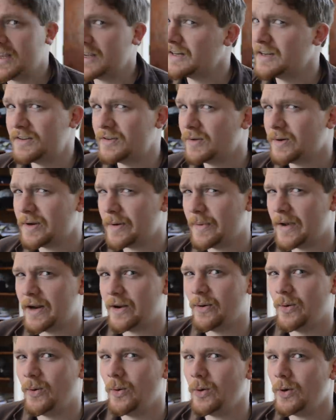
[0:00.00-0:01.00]
But are they gonna talk
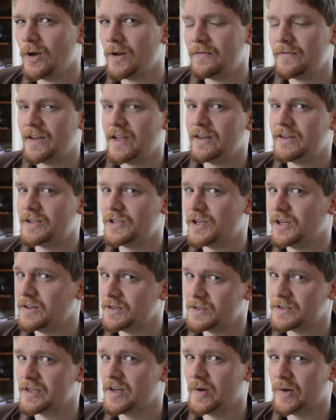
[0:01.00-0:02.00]
about all of the other
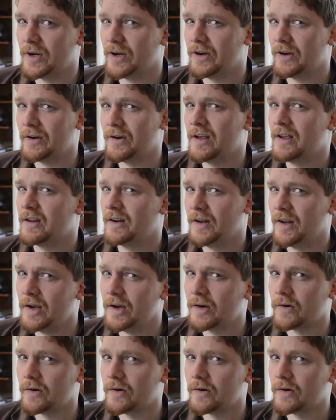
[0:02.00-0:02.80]
shit that's going on?